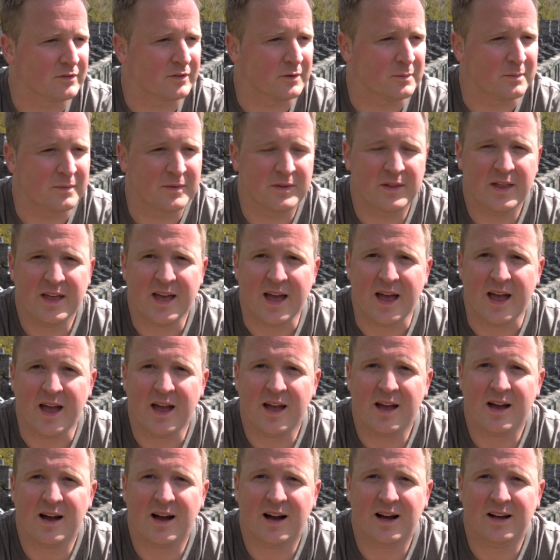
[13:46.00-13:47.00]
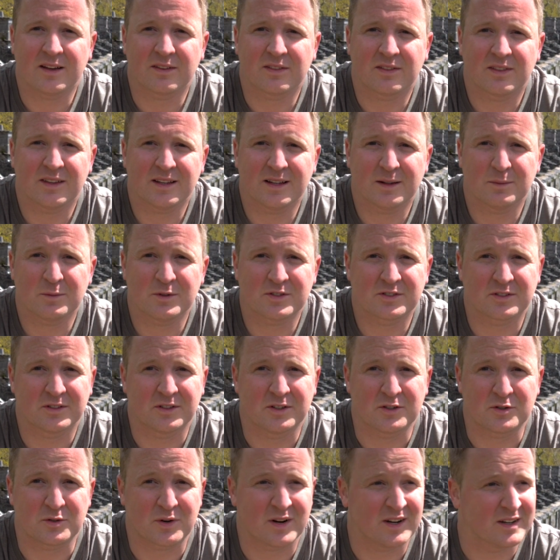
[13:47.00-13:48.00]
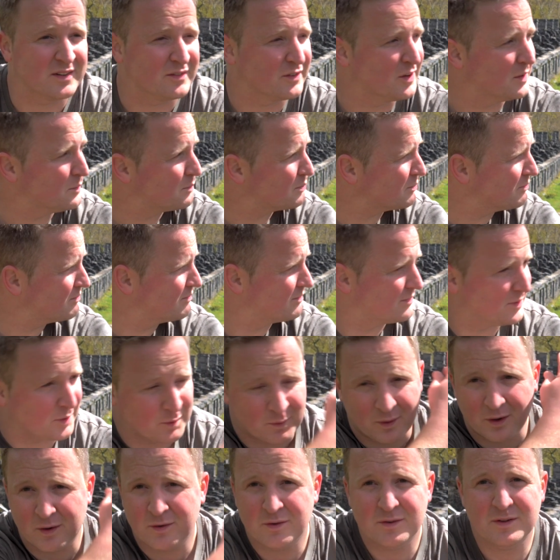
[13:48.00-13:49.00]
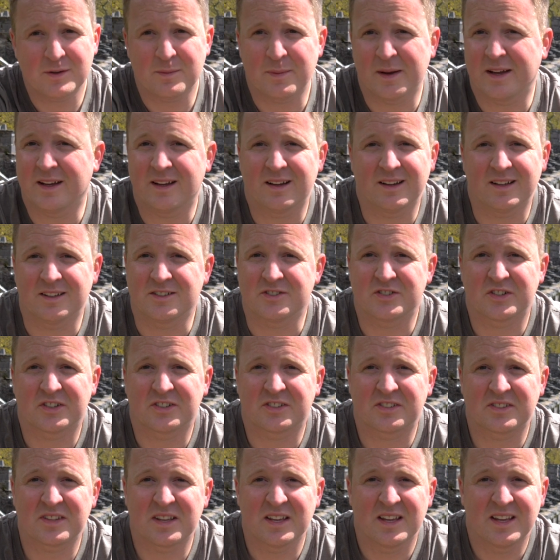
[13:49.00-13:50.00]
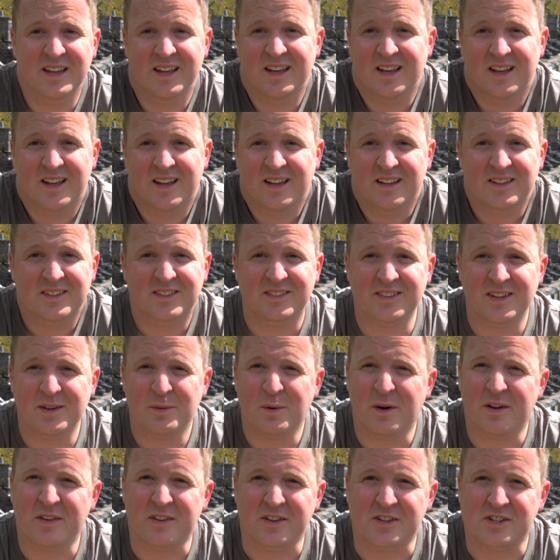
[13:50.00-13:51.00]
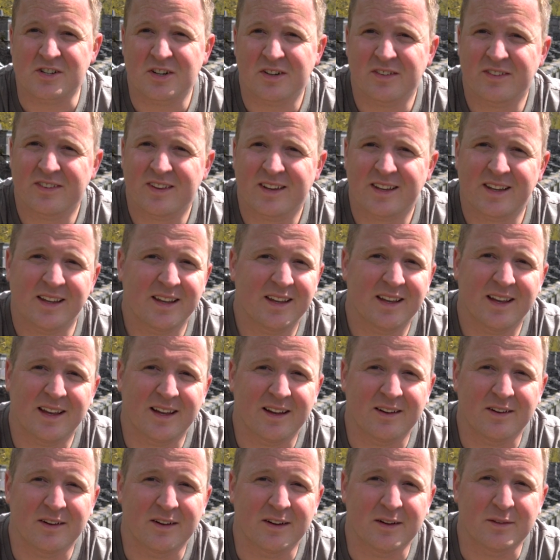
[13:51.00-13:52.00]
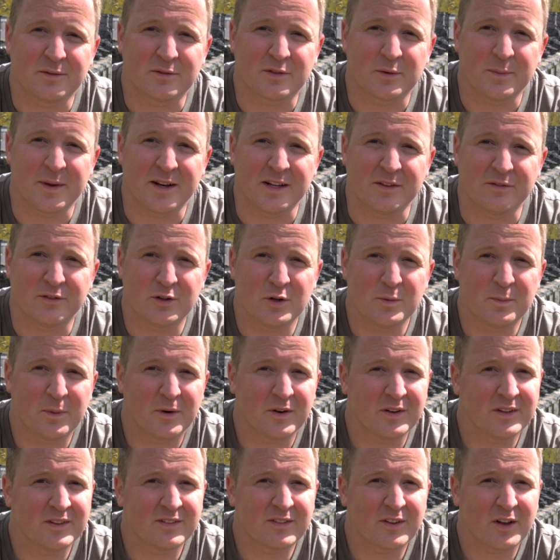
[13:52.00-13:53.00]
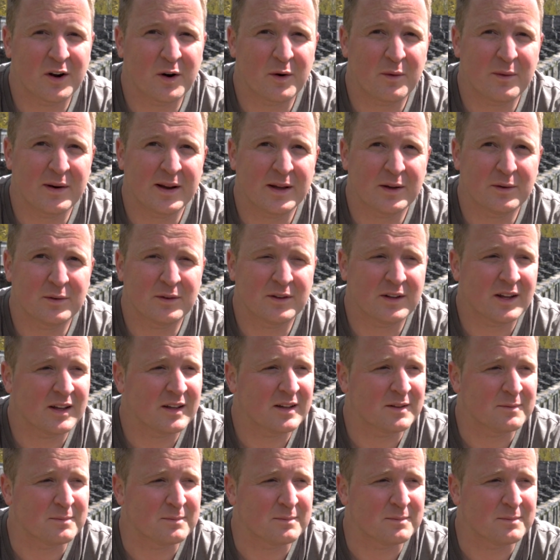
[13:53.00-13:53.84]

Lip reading: from there I think I'm just going to drive up the road a bit and just see what other shots I can get from any viewpoints that are around.